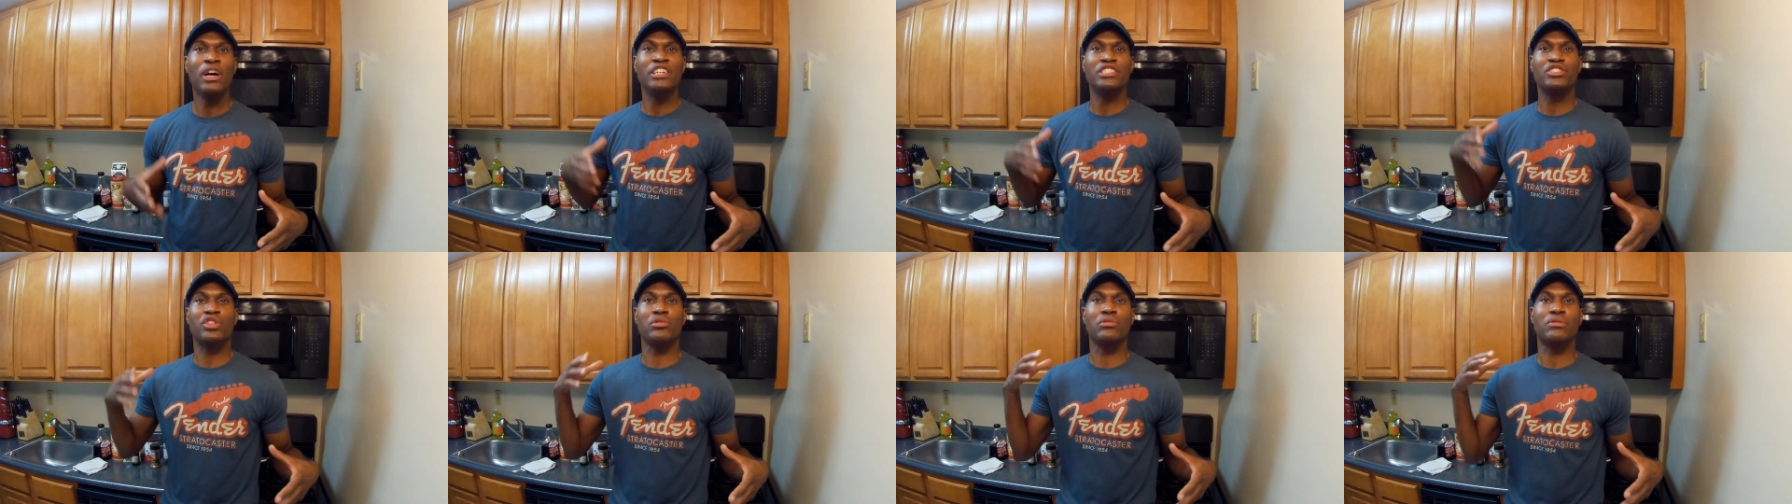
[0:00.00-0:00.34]

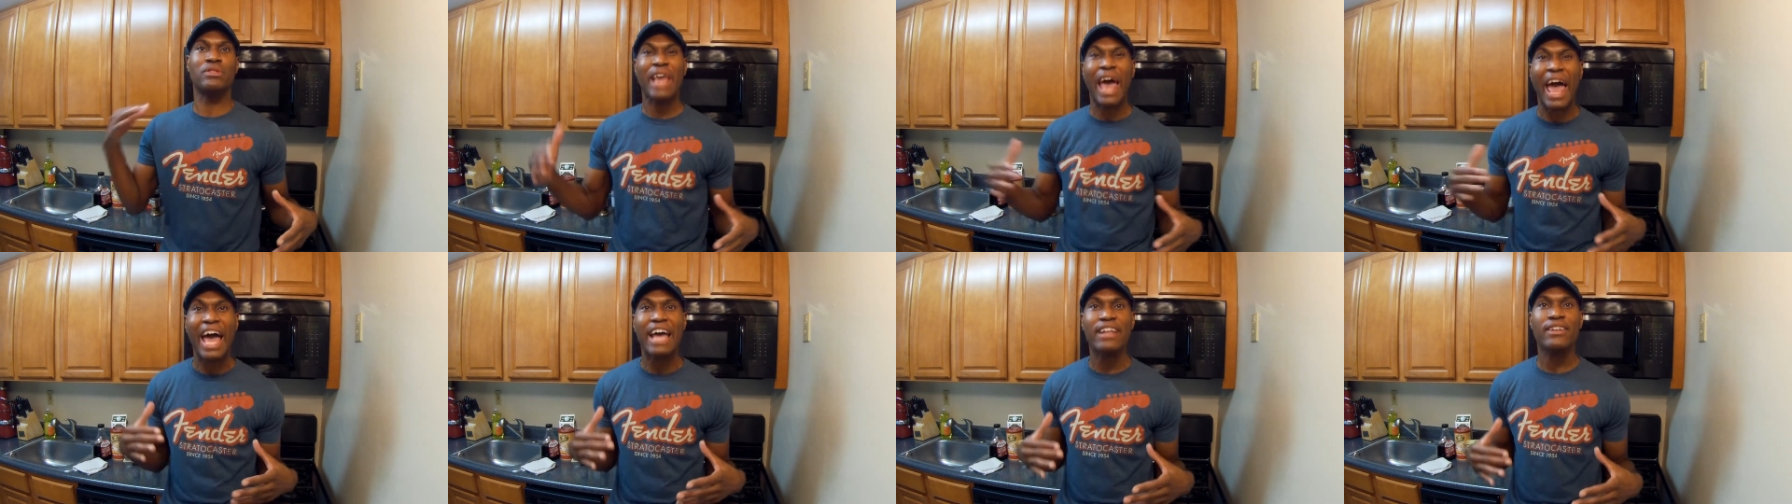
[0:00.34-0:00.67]
So
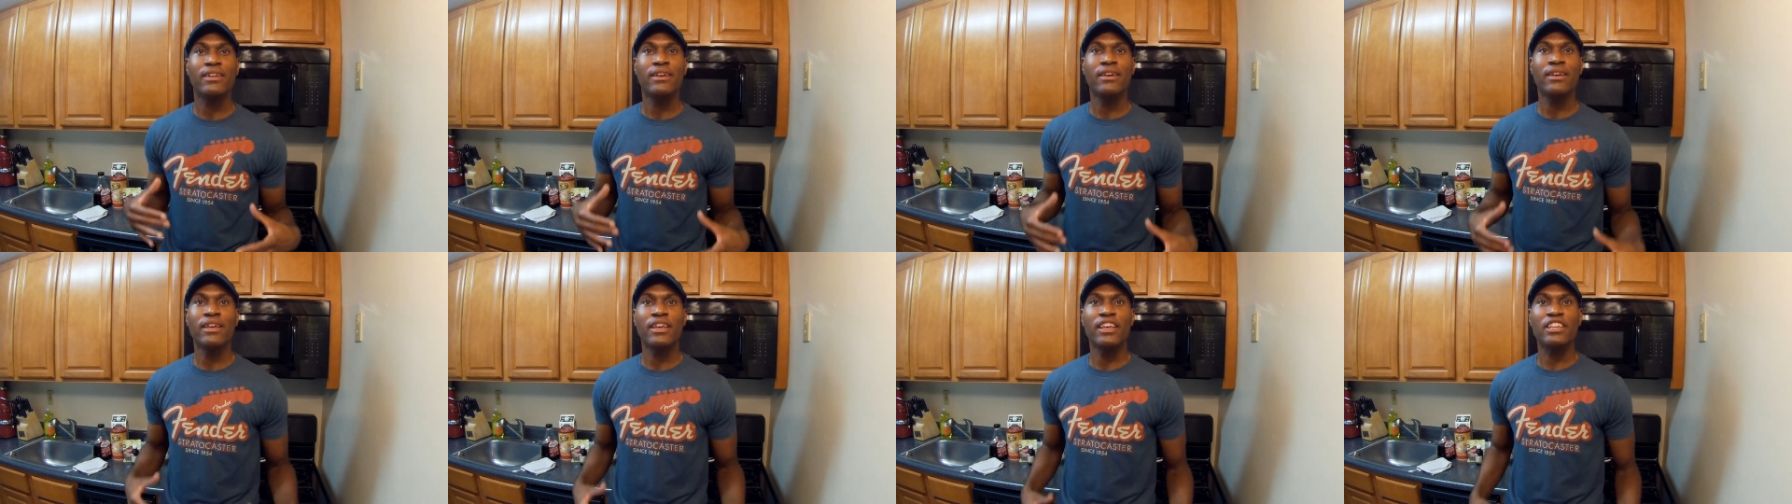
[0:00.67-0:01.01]
that
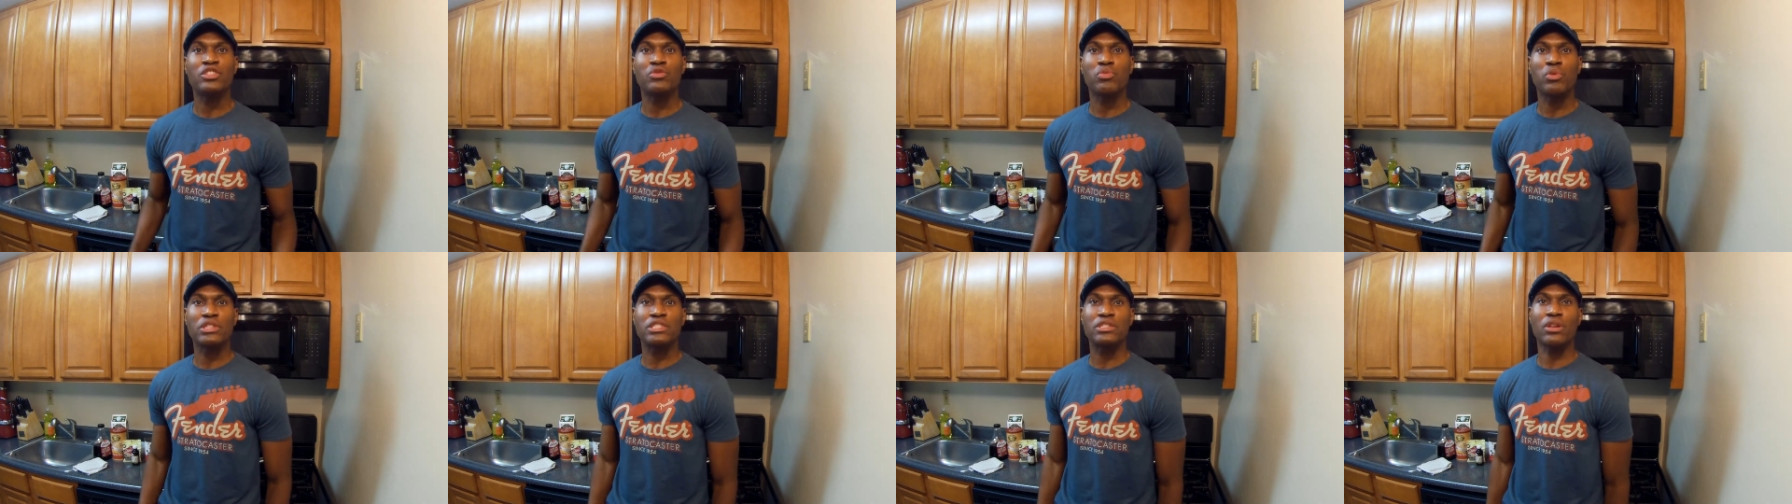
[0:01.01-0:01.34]

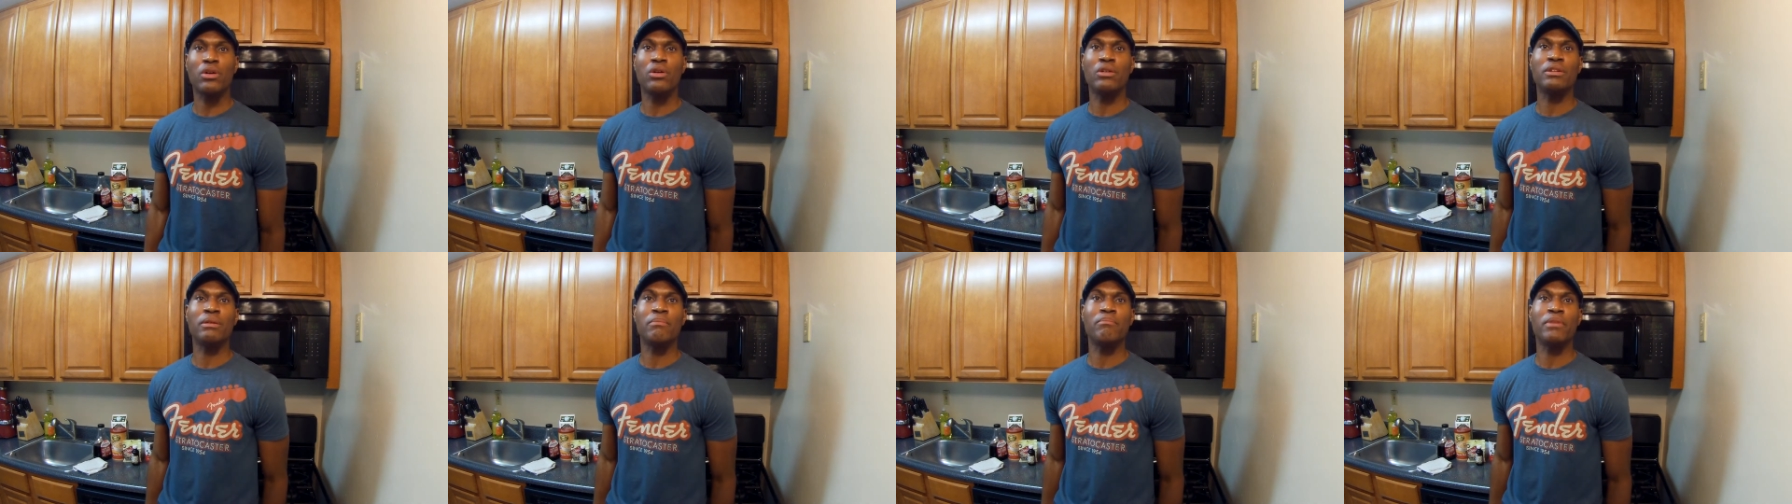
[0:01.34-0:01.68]
is what's
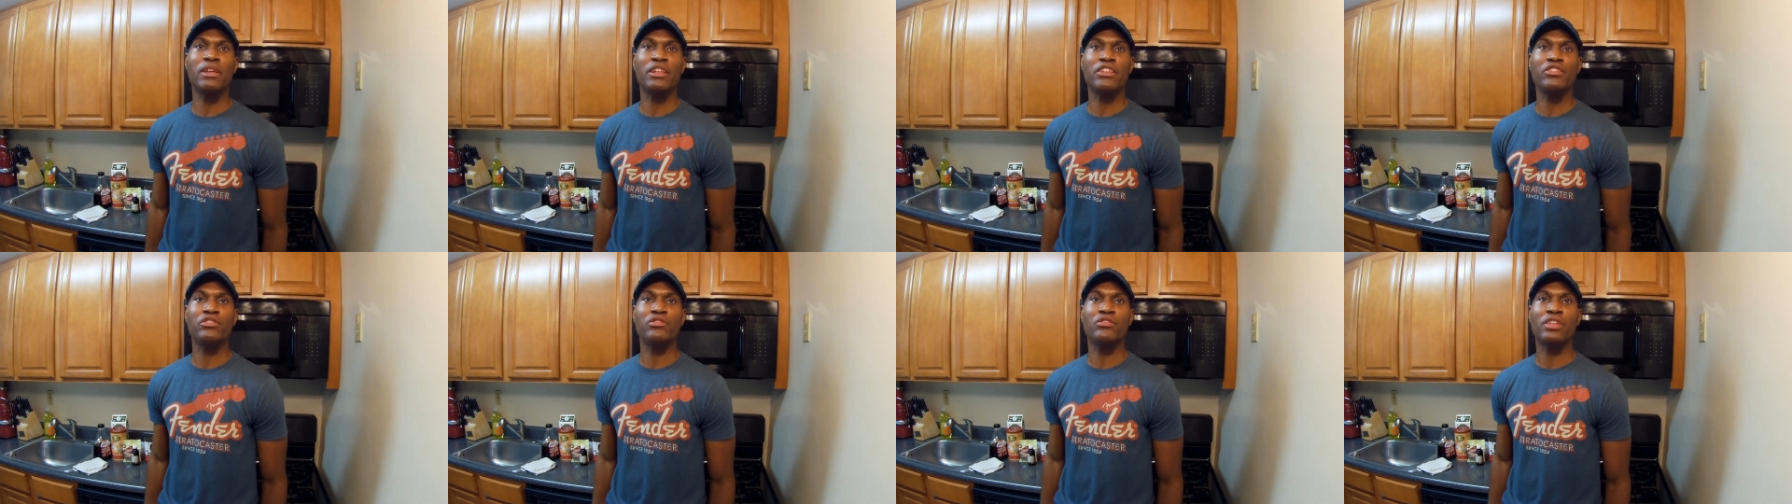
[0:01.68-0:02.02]
on the
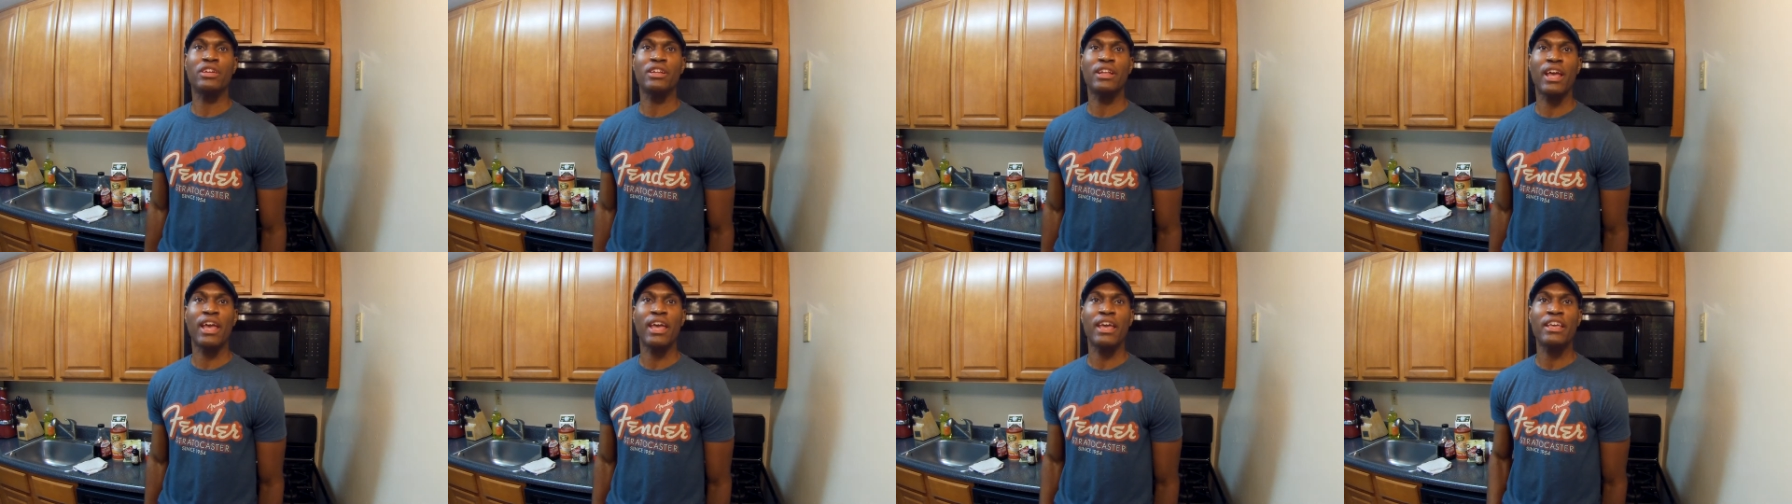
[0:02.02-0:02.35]
menu
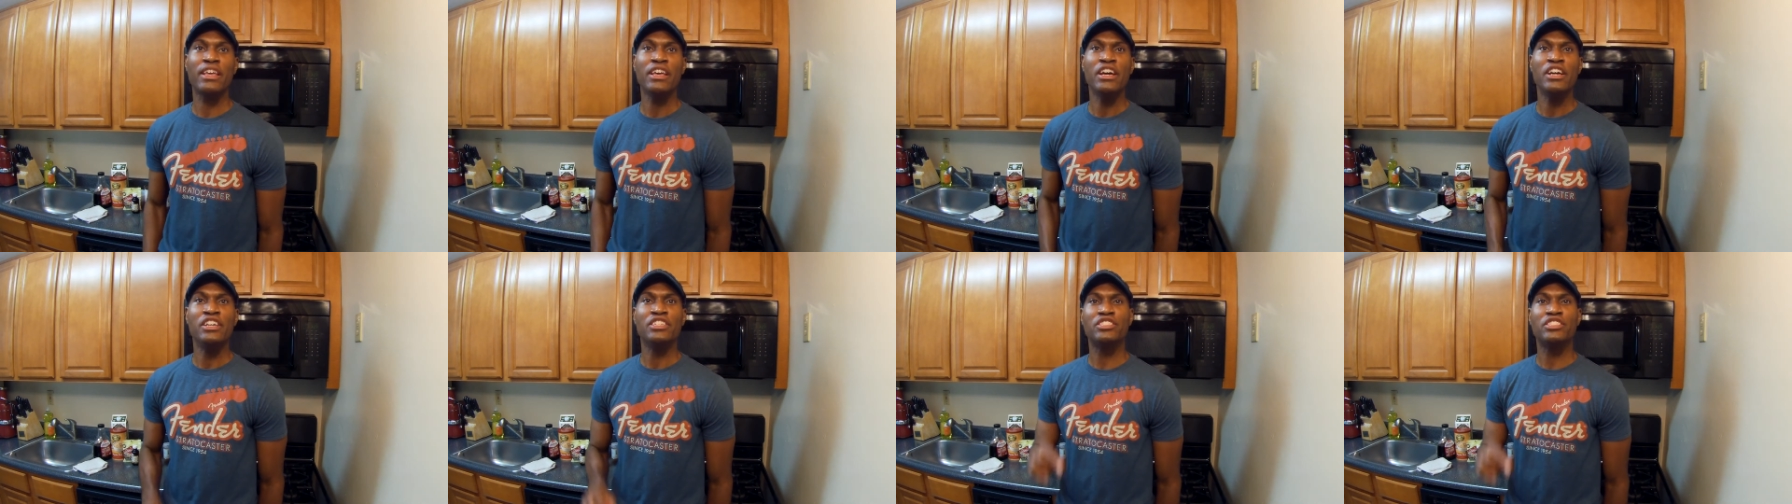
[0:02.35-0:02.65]
today.